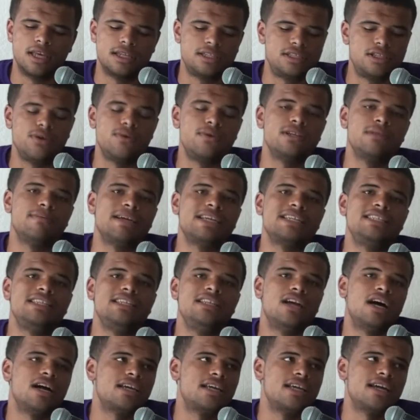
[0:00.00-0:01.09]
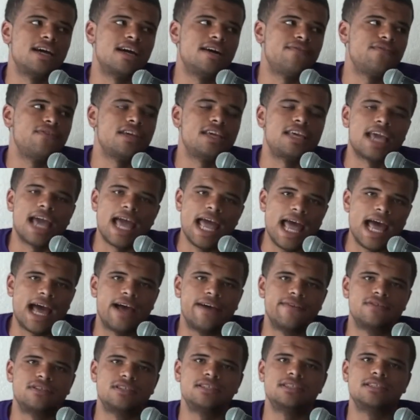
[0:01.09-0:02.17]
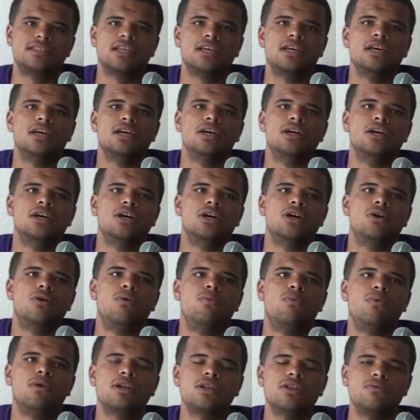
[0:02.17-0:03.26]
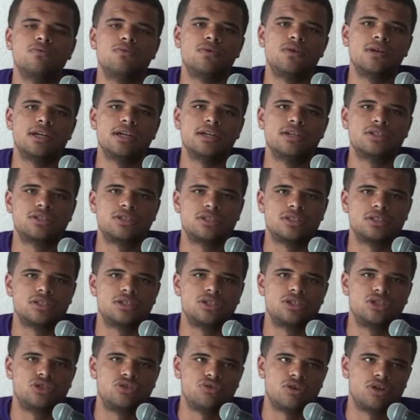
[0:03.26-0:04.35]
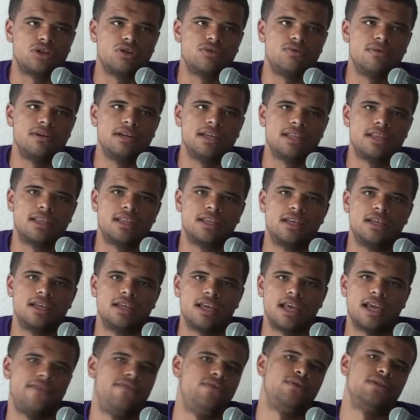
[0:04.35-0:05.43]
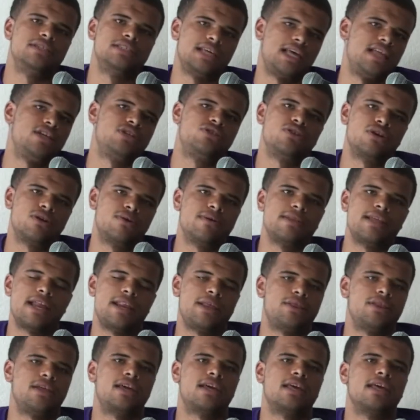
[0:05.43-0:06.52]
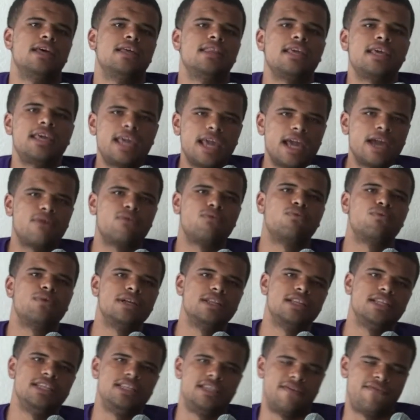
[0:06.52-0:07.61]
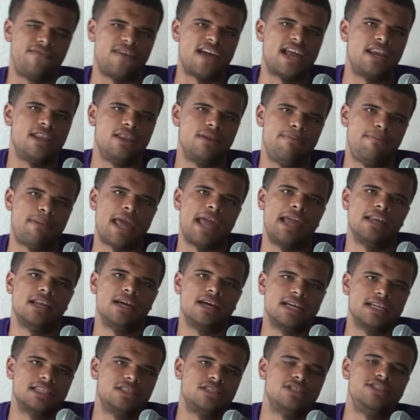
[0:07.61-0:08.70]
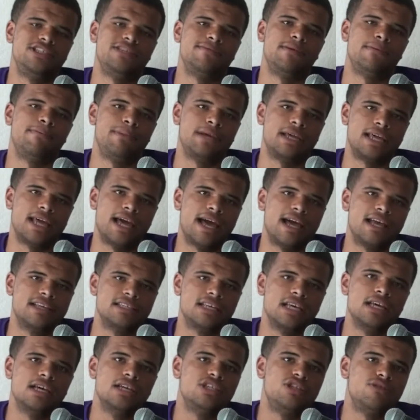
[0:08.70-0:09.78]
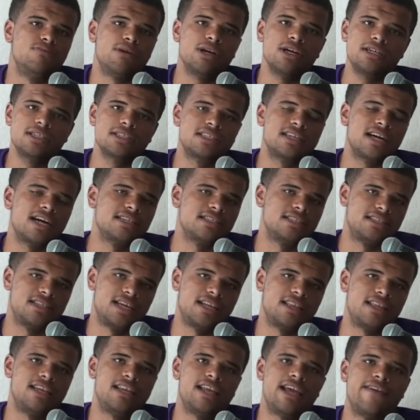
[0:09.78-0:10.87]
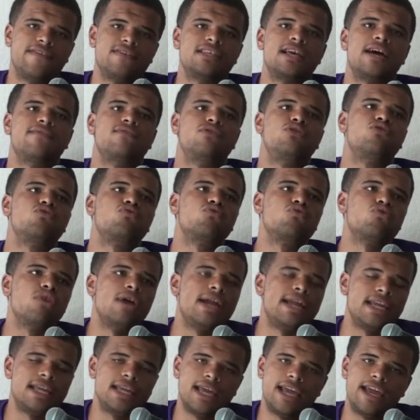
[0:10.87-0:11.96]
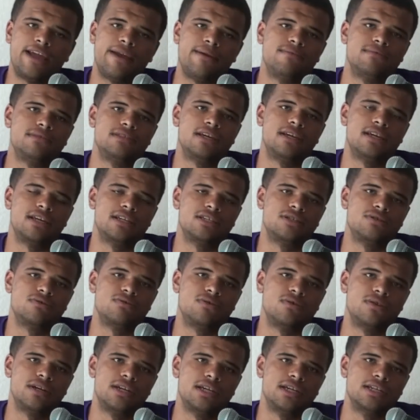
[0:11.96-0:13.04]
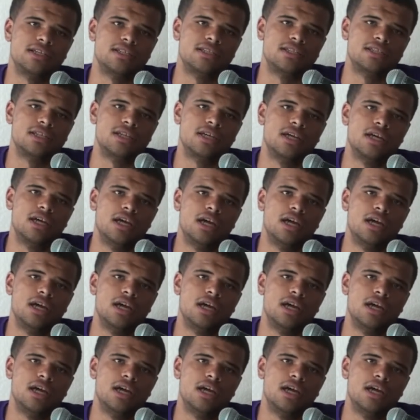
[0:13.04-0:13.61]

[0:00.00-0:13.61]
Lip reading: the only team I can see knocking off the Cavs, because what do the Warriors struggle with, if you can say they struggle with anything? They can't really defend the paint against legitimate big guys. DeMarcus Cousins and Anthony Davis have great games against the Warriors.